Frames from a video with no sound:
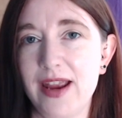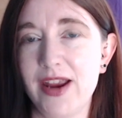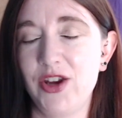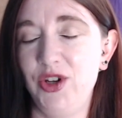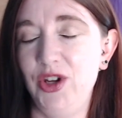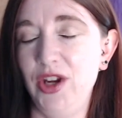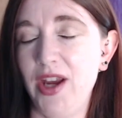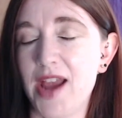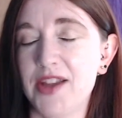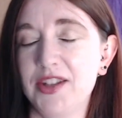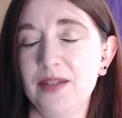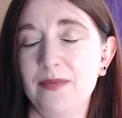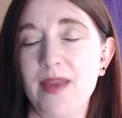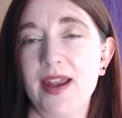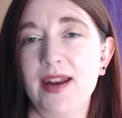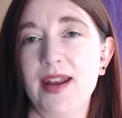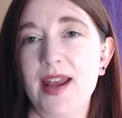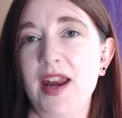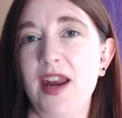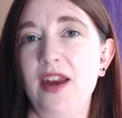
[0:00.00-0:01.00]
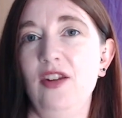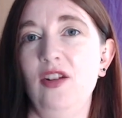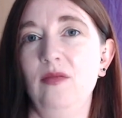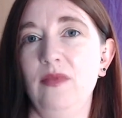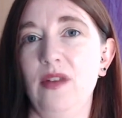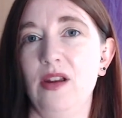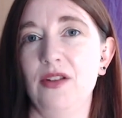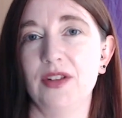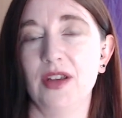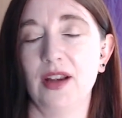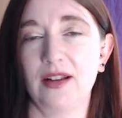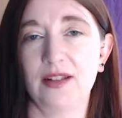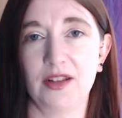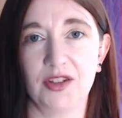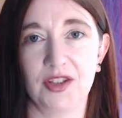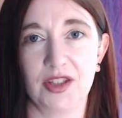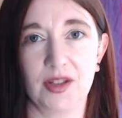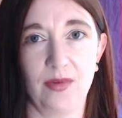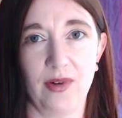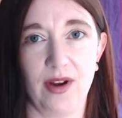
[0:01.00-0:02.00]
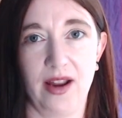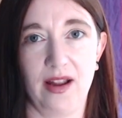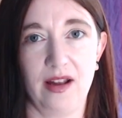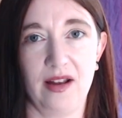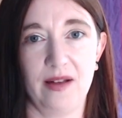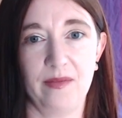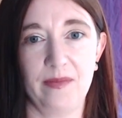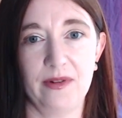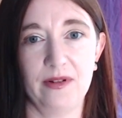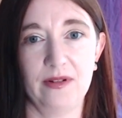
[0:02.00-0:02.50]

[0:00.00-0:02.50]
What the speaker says: she hasn't made any new music since the breakup.